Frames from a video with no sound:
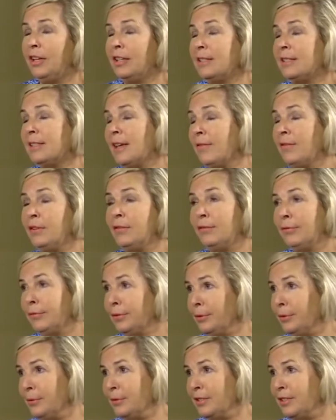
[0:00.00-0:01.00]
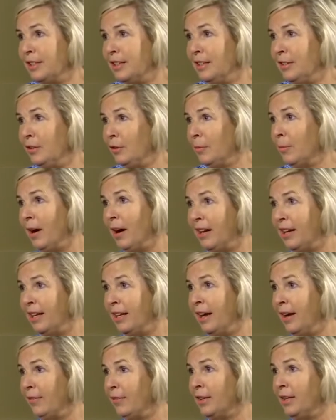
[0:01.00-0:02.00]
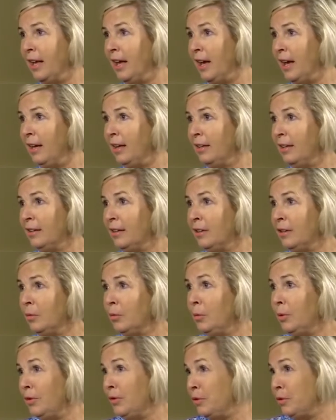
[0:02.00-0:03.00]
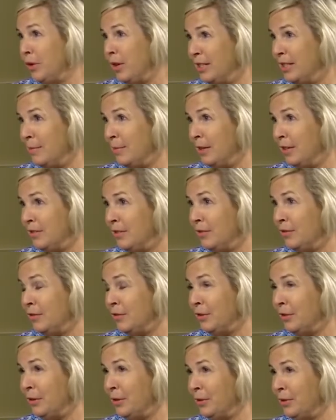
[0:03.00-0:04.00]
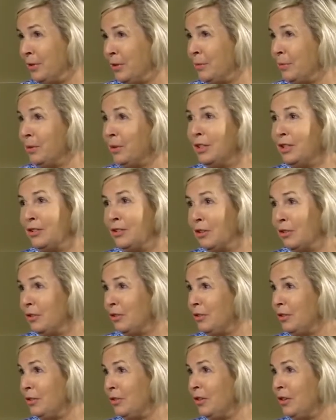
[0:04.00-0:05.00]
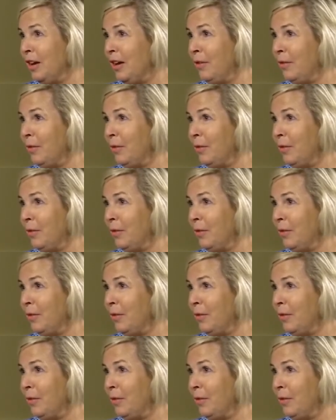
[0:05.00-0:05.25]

you get seven fruits in your body every day with trace amounts of sugar to really start to turn your